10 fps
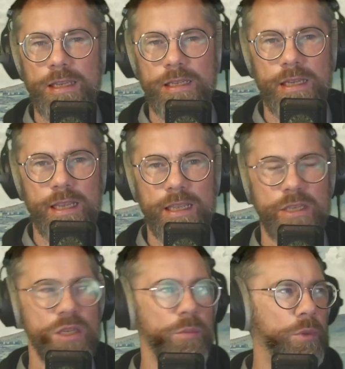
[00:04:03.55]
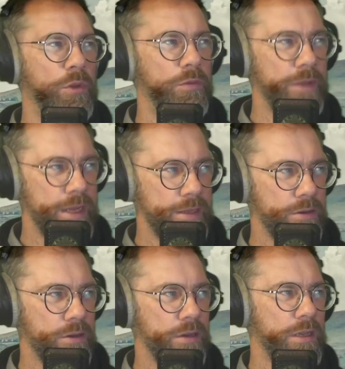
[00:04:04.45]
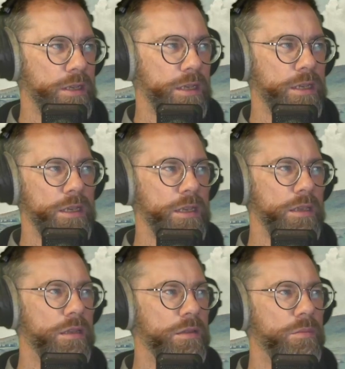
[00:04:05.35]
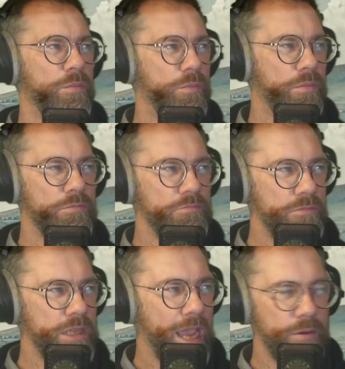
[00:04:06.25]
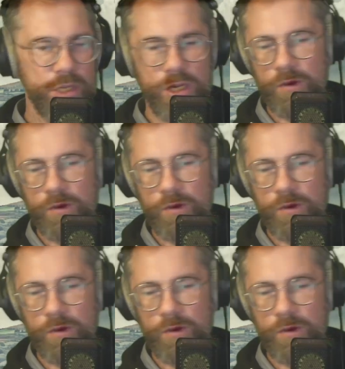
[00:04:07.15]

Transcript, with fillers: The simple faith, or the heresy of